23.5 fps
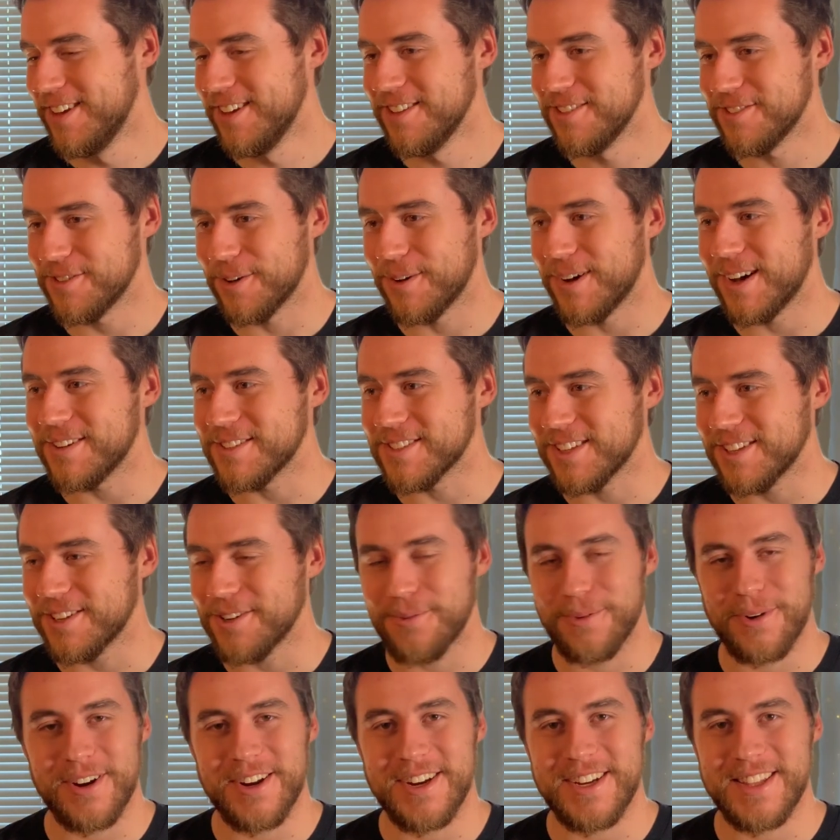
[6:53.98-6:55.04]
So I was a little
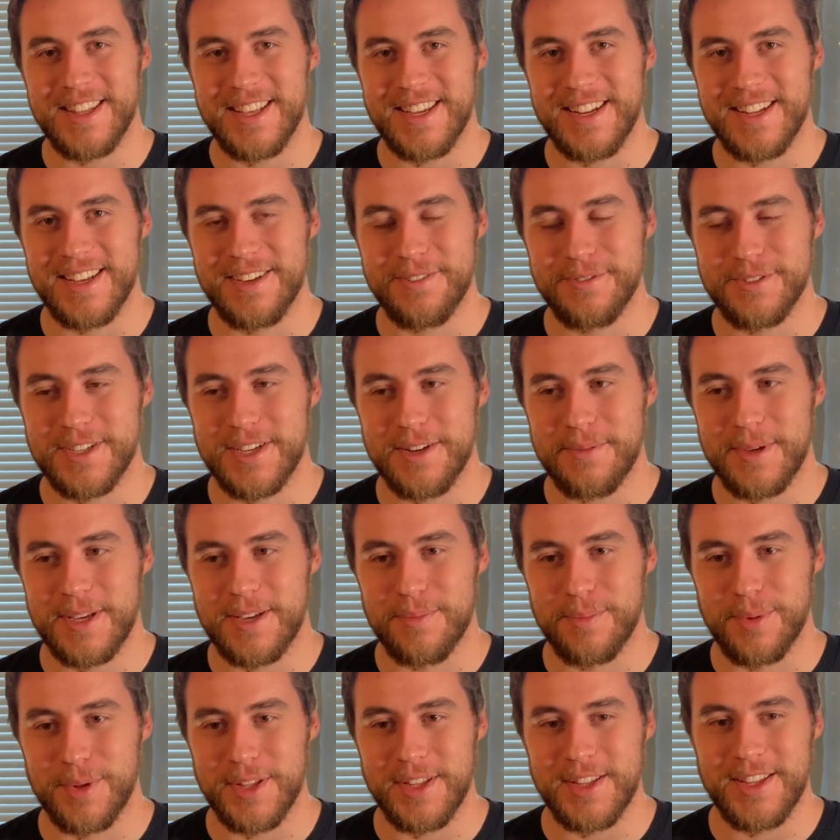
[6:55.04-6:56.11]
worried that it was going to be
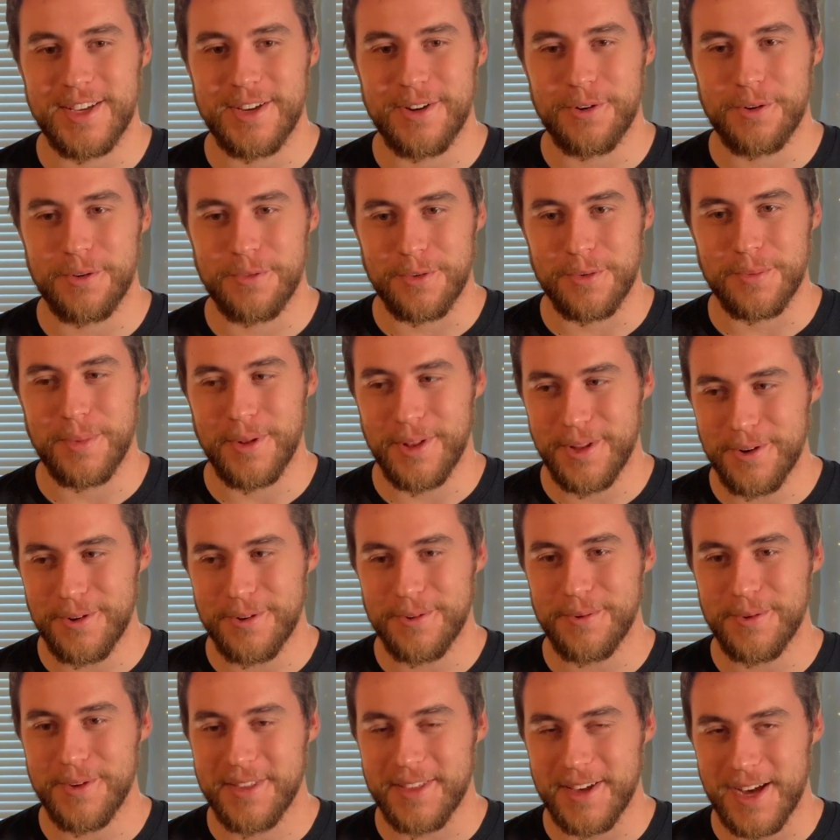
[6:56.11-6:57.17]
completely
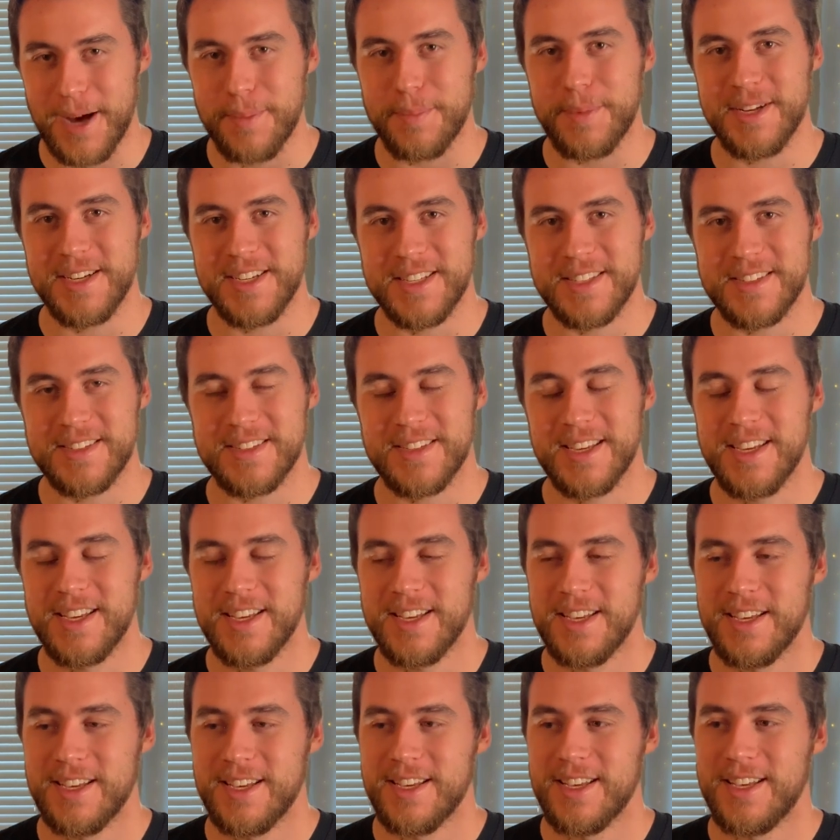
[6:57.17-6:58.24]
overblown with hoppiness.
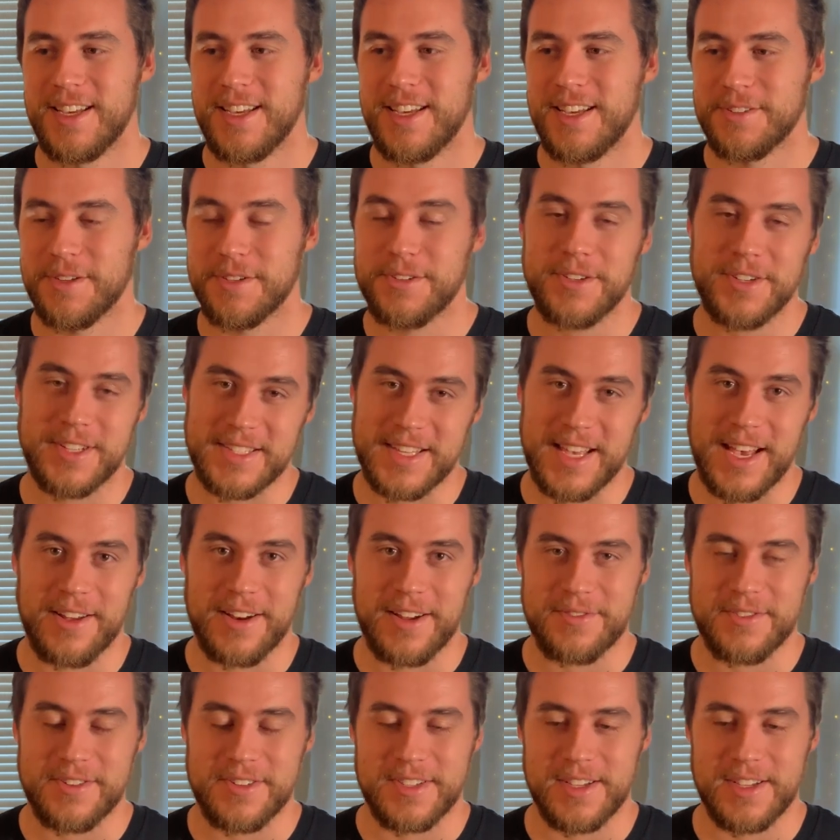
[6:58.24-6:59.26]
So I took it down after